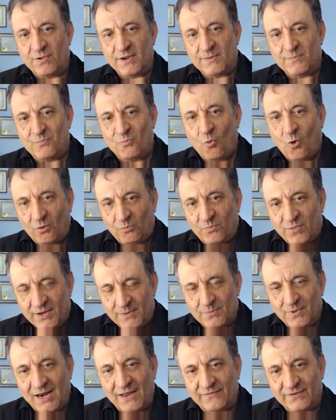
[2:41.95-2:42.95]
pe what
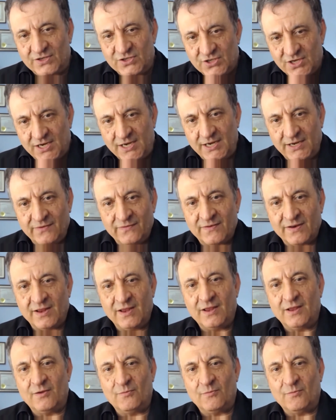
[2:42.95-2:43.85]
people have achieved